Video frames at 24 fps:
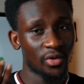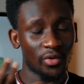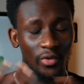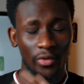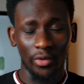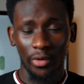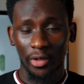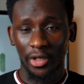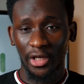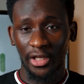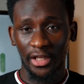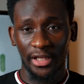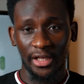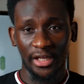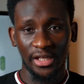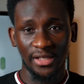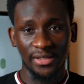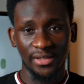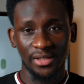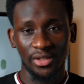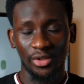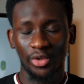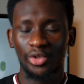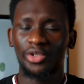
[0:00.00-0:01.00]
crawling
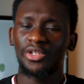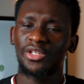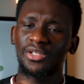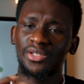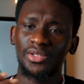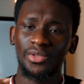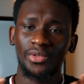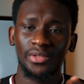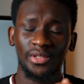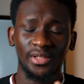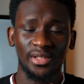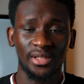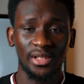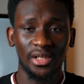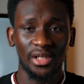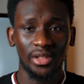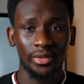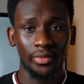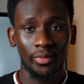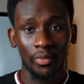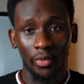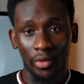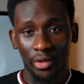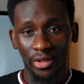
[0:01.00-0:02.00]
is, you need to
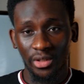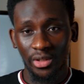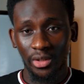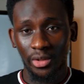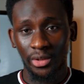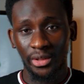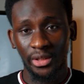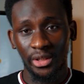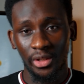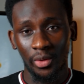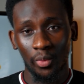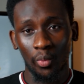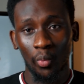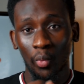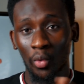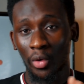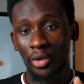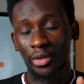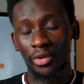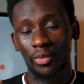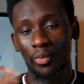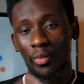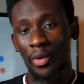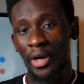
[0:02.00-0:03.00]
understand what the
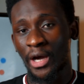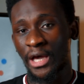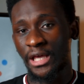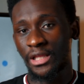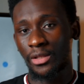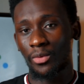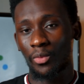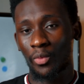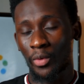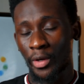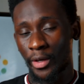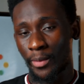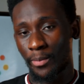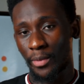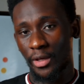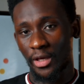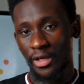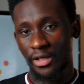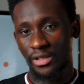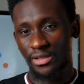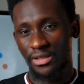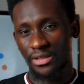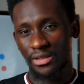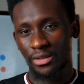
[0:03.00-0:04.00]
World Wide Web
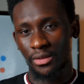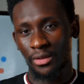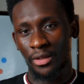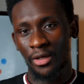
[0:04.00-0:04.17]
is.